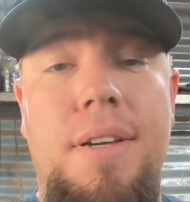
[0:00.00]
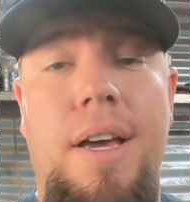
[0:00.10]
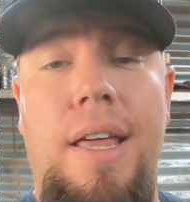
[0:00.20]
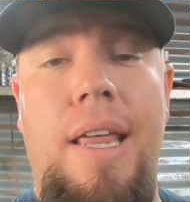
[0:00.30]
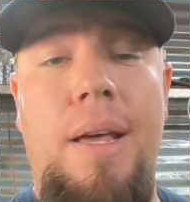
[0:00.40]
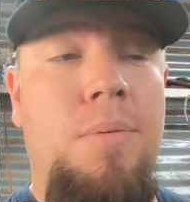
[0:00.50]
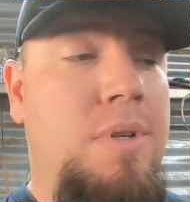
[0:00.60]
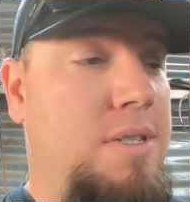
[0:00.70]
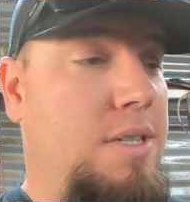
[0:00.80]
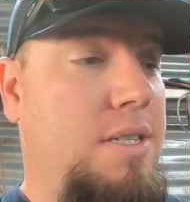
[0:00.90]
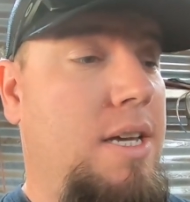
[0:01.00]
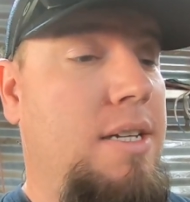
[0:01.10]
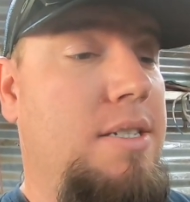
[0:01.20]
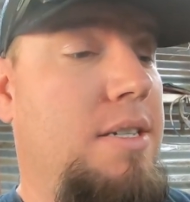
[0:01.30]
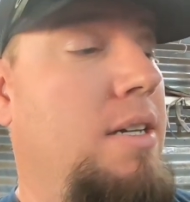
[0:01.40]
And then once this
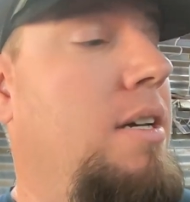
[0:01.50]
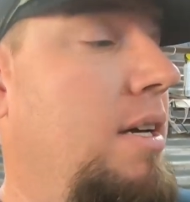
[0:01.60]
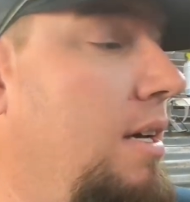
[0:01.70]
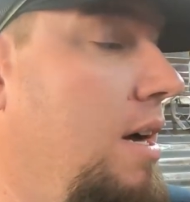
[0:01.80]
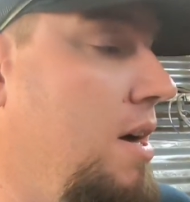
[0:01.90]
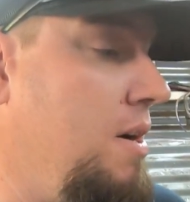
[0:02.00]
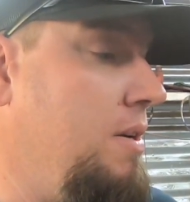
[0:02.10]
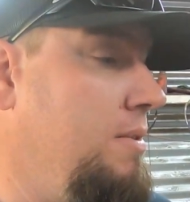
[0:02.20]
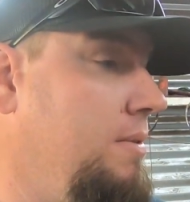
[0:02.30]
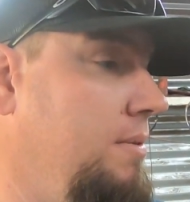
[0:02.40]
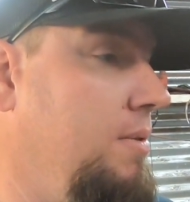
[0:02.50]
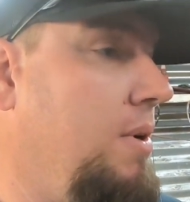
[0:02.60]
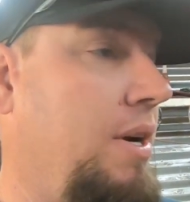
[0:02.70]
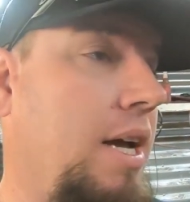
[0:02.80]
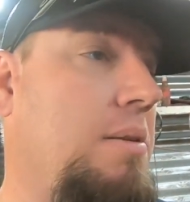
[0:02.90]
thing's hung, we
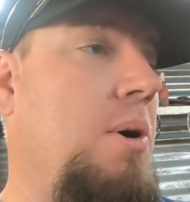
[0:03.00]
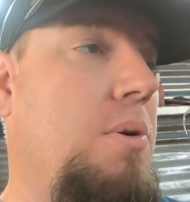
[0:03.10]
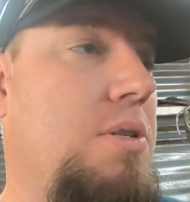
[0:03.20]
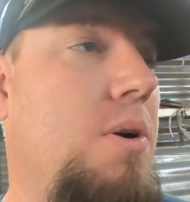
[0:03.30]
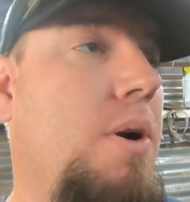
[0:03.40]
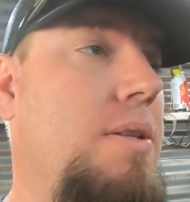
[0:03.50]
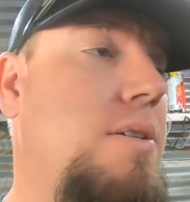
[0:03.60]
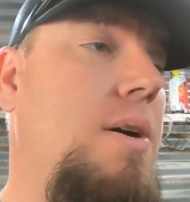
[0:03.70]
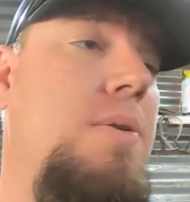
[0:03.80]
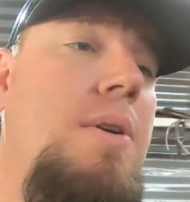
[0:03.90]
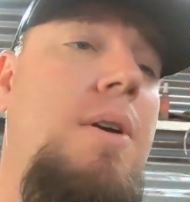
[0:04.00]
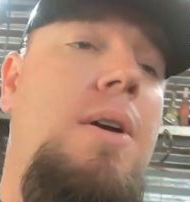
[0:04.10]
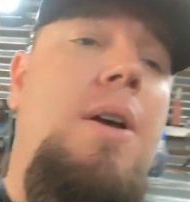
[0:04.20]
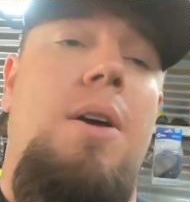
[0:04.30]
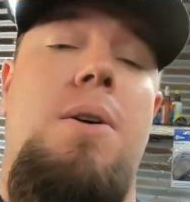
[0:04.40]
already got the motor started, so
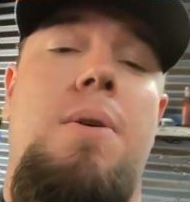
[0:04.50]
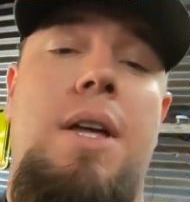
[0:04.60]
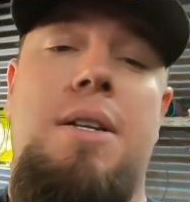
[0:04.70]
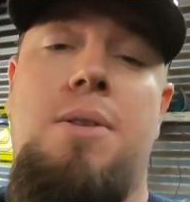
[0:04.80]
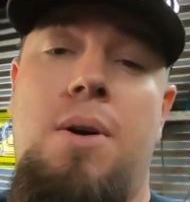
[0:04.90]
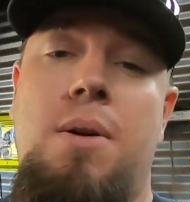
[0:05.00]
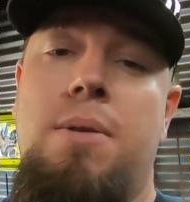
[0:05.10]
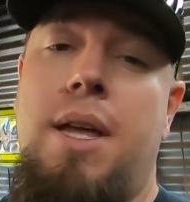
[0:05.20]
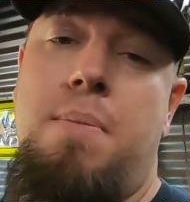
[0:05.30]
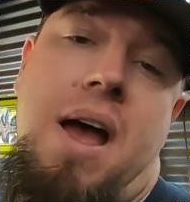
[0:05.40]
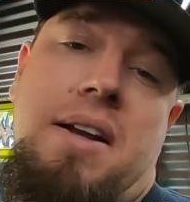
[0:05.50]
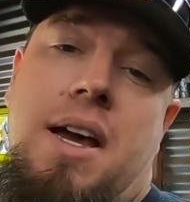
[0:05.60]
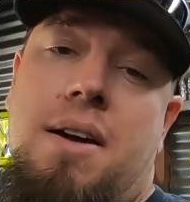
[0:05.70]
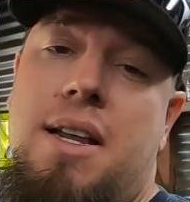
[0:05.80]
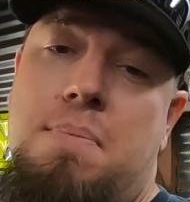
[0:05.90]
we'll get it started, we'll get it backed
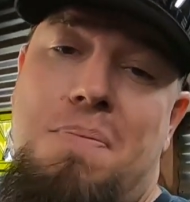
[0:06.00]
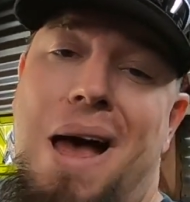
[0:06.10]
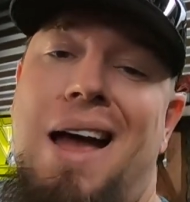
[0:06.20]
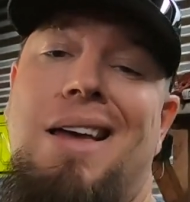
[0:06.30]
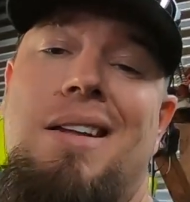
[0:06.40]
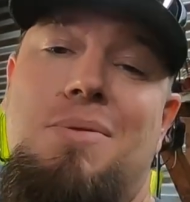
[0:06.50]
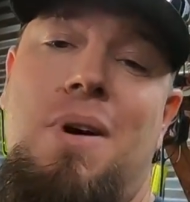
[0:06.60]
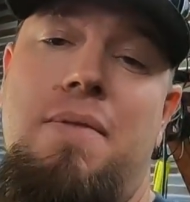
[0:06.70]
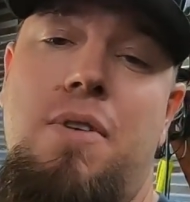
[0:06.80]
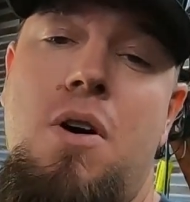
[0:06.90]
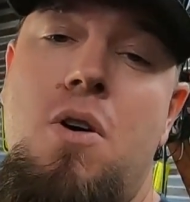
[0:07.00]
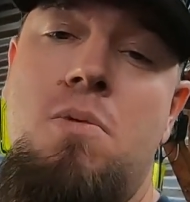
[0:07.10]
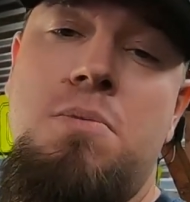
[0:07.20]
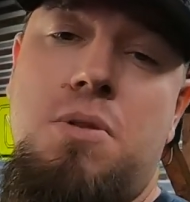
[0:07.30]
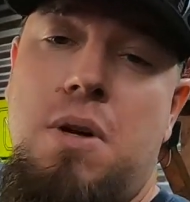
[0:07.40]
out, get it back in its rightful
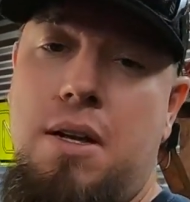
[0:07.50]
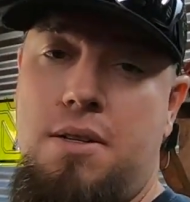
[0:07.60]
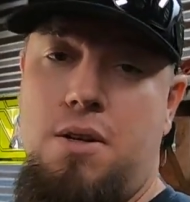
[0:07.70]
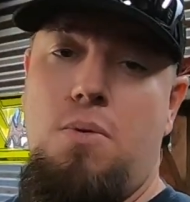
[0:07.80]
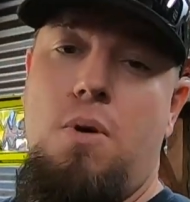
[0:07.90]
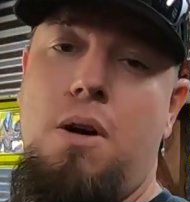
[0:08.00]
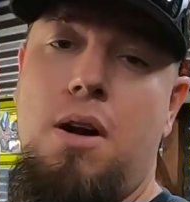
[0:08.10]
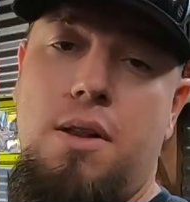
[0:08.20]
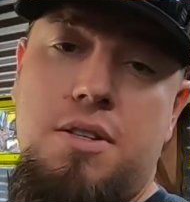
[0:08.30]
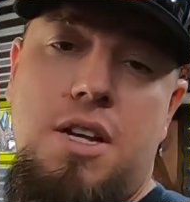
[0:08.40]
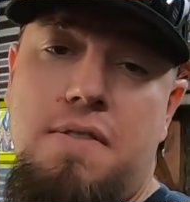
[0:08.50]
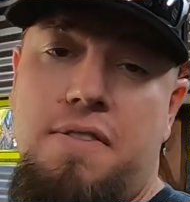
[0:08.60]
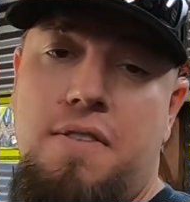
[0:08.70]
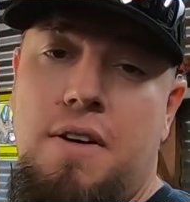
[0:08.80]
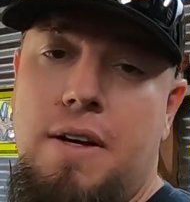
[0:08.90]
home so we can start working on other
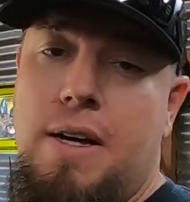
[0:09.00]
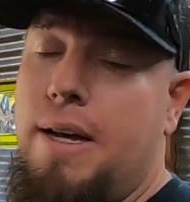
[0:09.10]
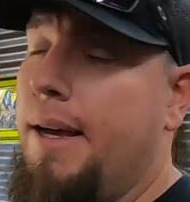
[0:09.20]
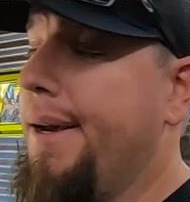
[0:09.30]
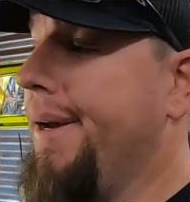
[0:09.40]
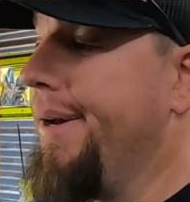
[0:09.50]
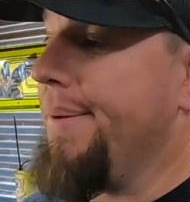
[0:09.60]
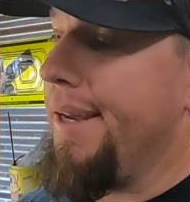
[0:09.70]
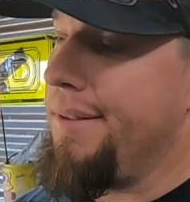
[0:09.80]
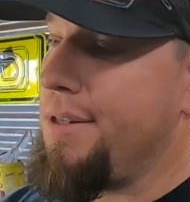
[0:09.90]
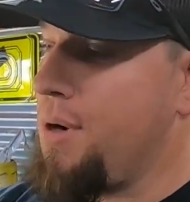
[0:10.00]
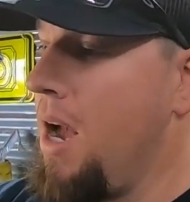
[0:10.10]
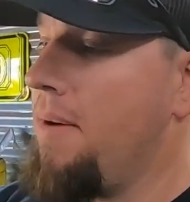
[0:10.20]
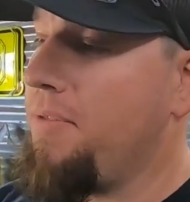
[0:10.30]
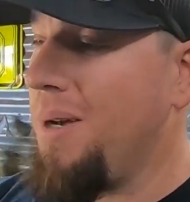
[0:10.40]
stuff. We got the
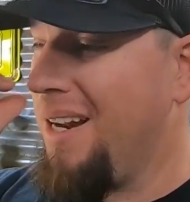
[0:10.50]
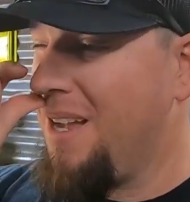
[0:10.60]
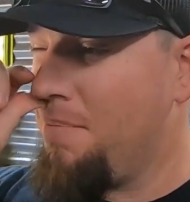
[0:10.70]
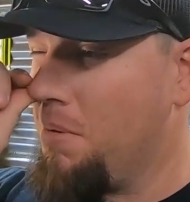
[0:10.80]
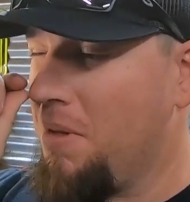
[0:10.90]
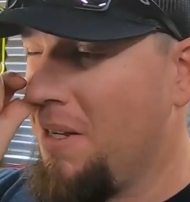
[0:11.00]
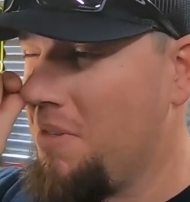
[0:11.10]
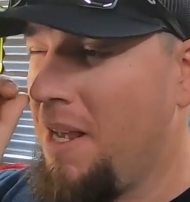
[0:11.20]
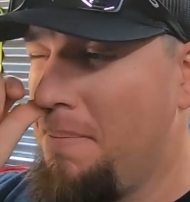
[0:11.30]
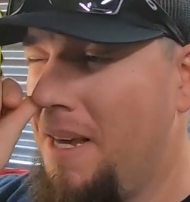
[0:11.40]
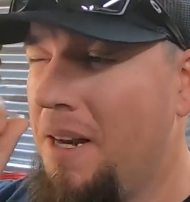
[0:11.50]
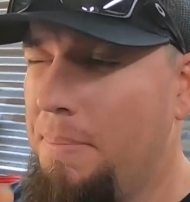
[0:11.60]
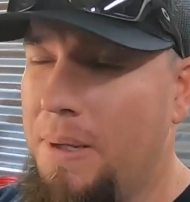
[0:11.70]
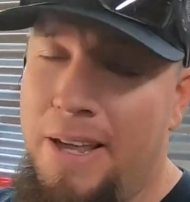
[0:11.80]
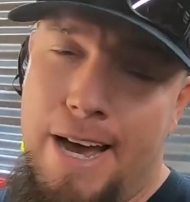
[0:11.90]
Triumph, we got a couple of things we got to button
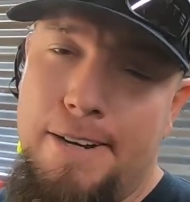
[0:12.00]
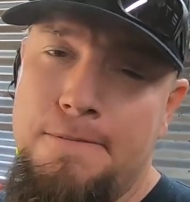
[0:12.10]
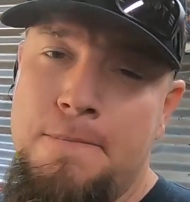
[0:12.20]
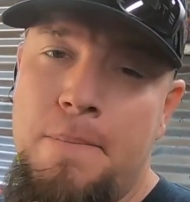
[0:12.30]
up on that.